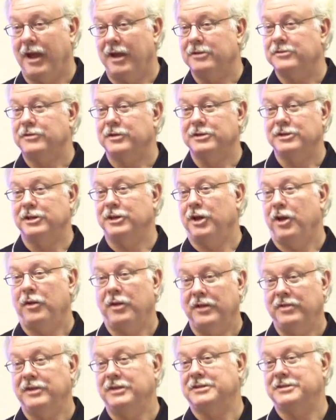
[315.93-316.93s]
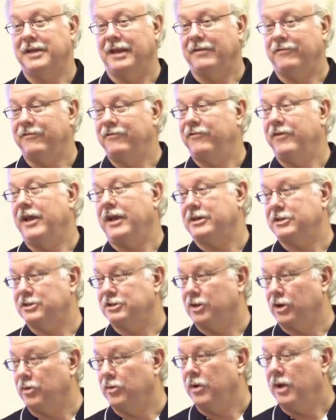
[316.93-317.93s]
I was fixing to go get this thing fixed,
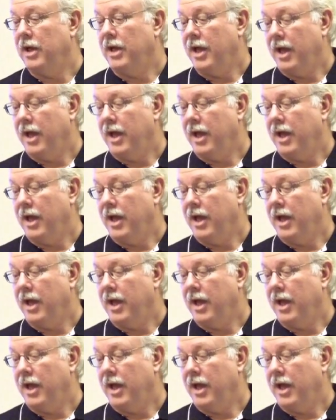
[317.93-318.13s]
so